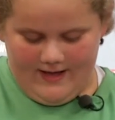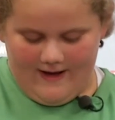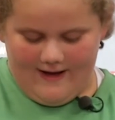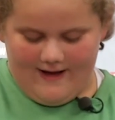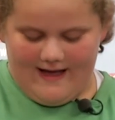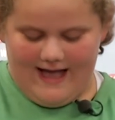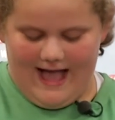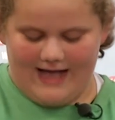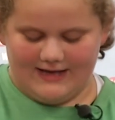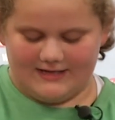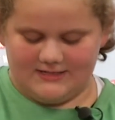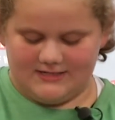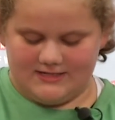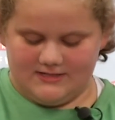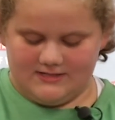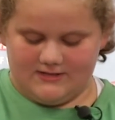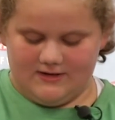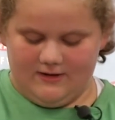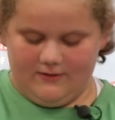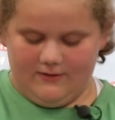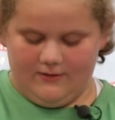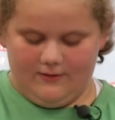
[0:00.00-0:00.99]
Our
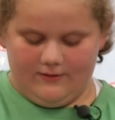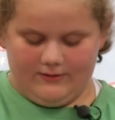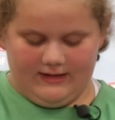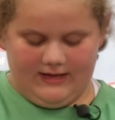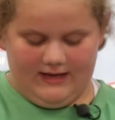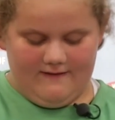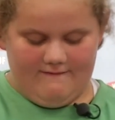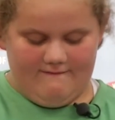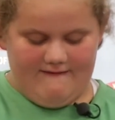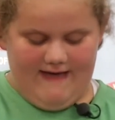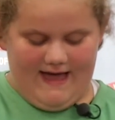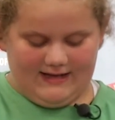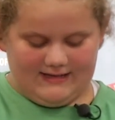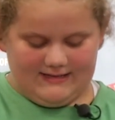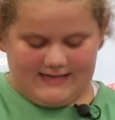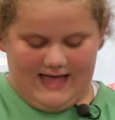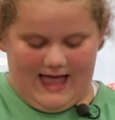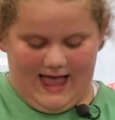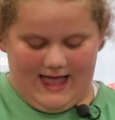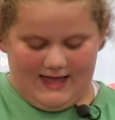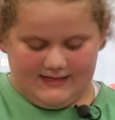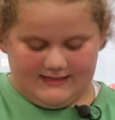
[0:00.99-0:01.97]
actions don't only
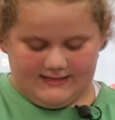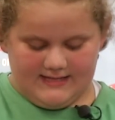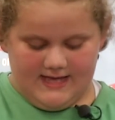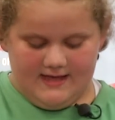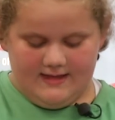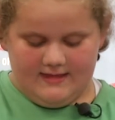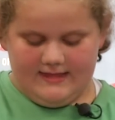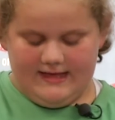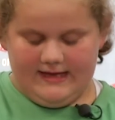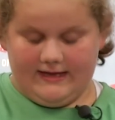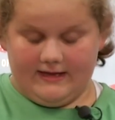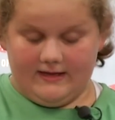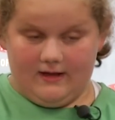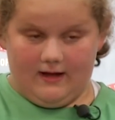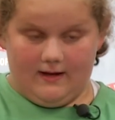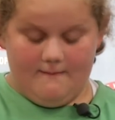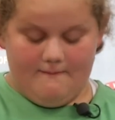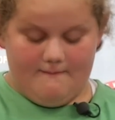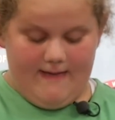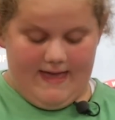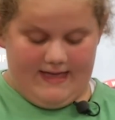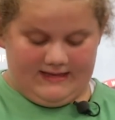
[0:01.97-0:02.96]
affect us, they can
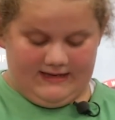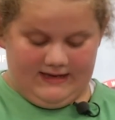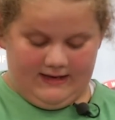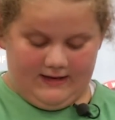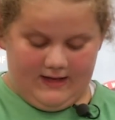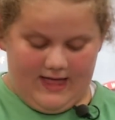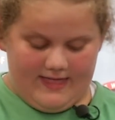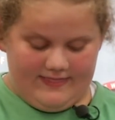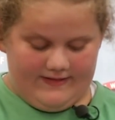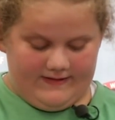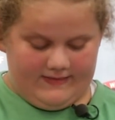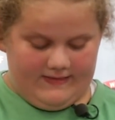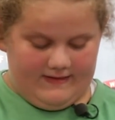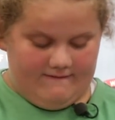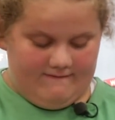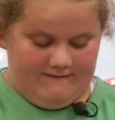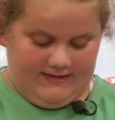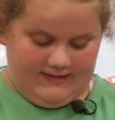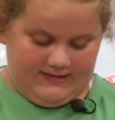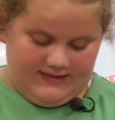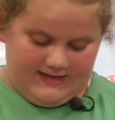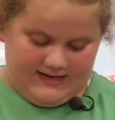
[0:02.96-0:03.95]
harm many other
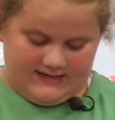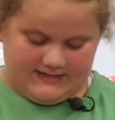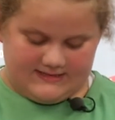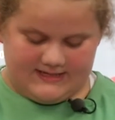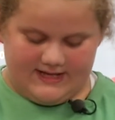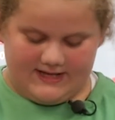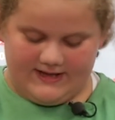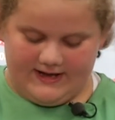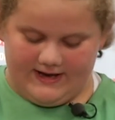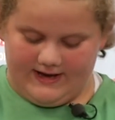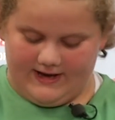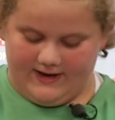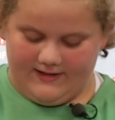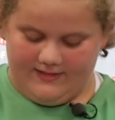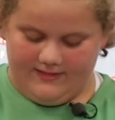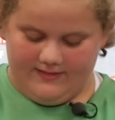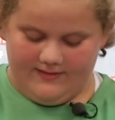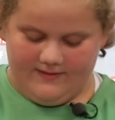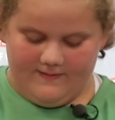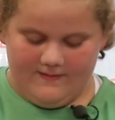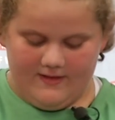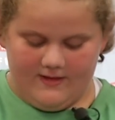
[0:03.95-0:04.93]
living things on Earth.